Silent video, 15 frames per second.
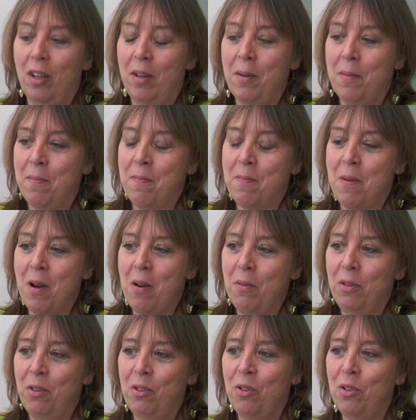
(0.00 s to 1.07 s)
Um, I
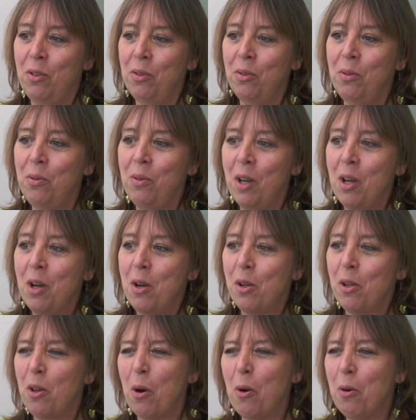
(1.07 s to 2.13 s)
was too
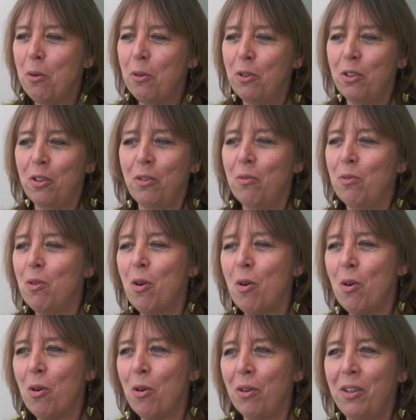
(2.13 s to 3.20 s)
gauche and
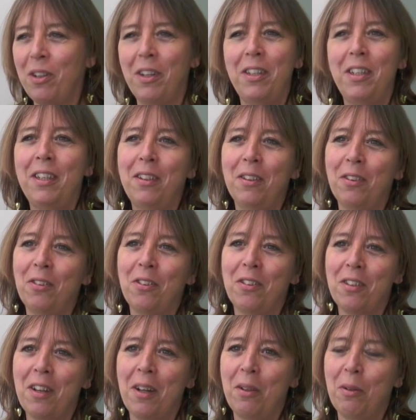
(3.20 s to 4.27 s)
raw, and I didn't
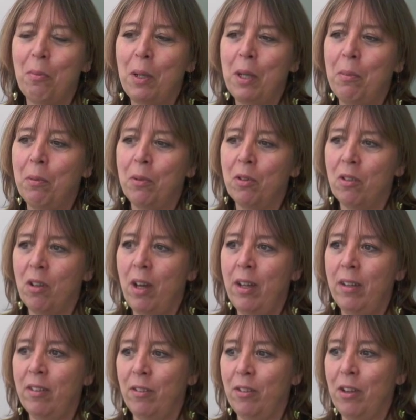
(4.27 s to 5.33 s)
understand people. So I
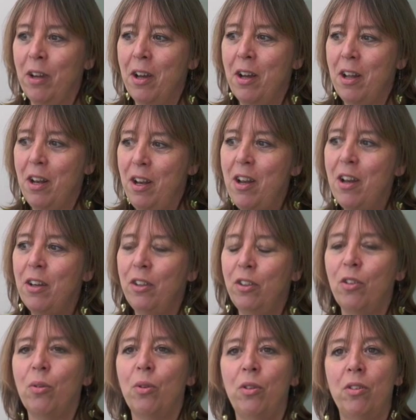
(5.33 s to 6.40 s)
had to learn
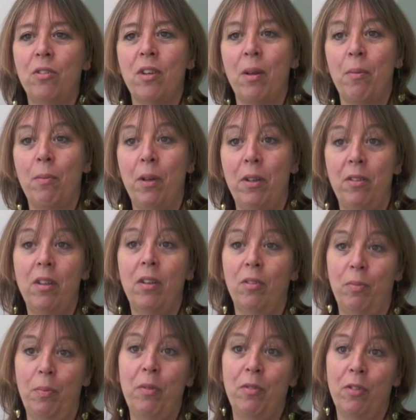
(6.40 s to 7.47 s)
to understand
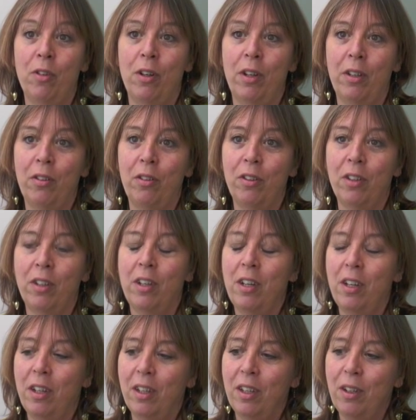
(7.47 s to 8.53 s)
myself before I could,
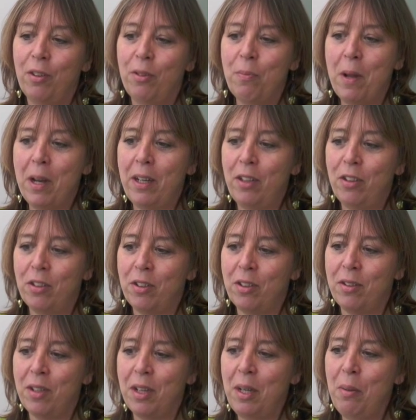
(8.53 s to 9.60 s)
could manage the
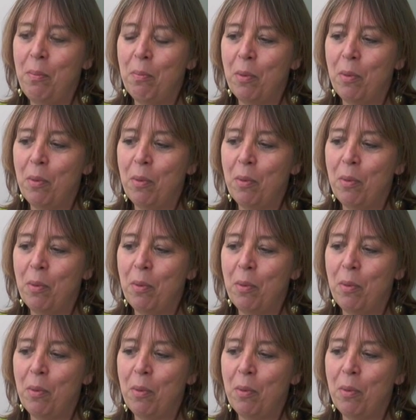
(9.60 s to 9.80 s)
team